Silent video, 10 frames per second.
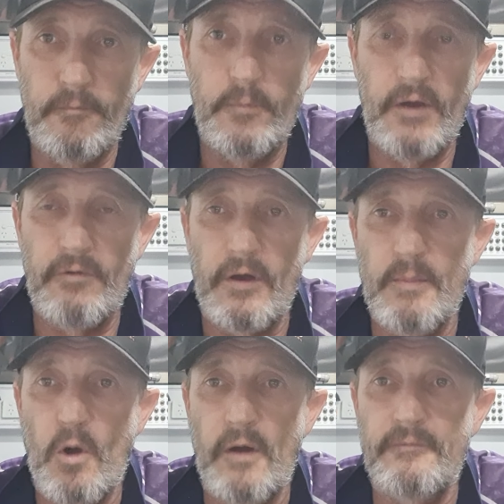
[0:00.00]
be very
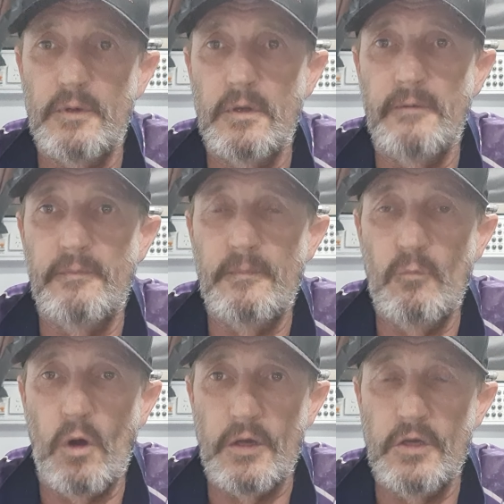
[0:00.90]
mindful of
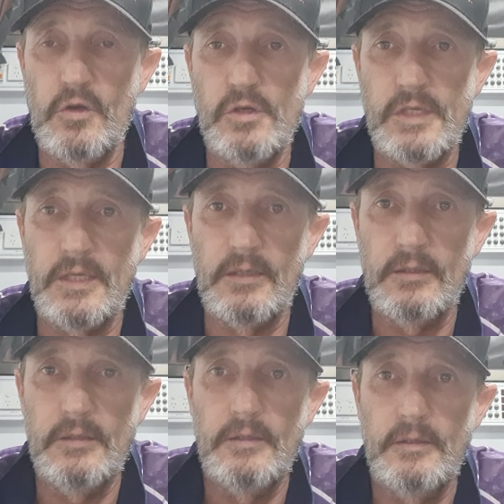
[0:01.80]
what you're using,
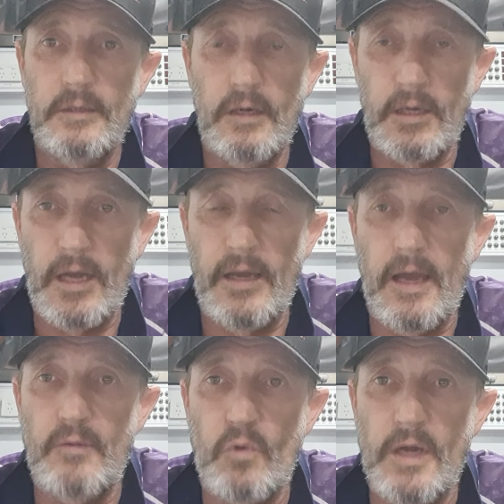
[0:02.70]

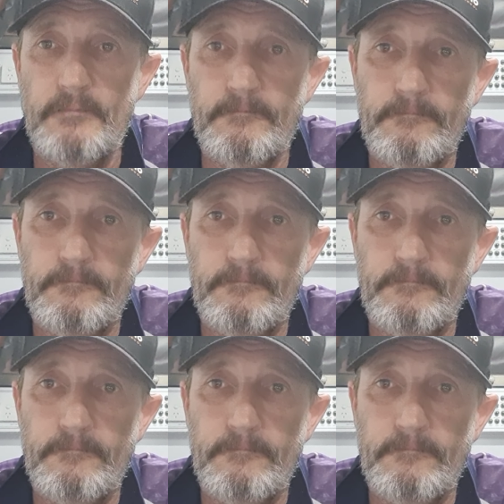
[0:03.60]
and when,